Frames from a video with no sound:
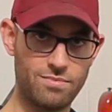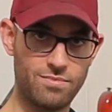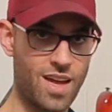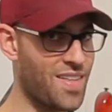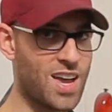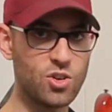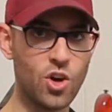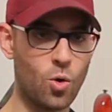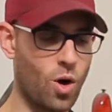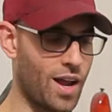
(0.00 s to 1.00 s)
And that you
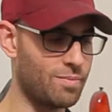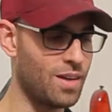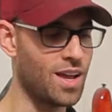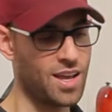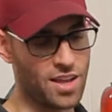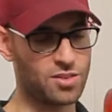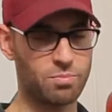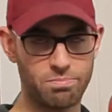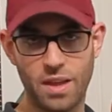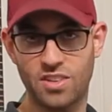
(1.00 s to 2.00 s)
don't want. It's
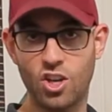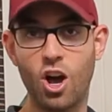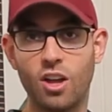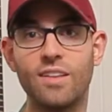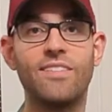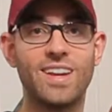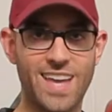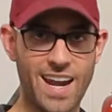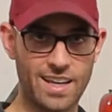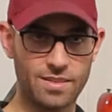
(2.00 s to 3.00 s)
basically called
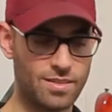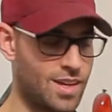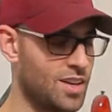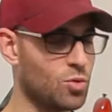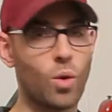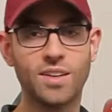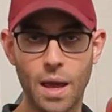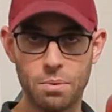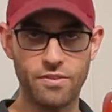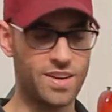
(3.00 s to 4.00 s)
vignetting. It's one
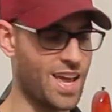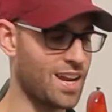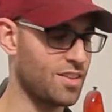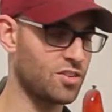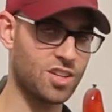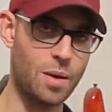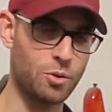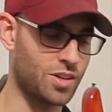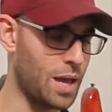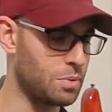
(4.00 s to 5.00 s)
type of vignetting. There's a couple
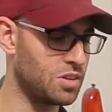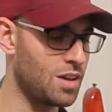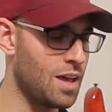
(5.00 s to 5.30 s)
types.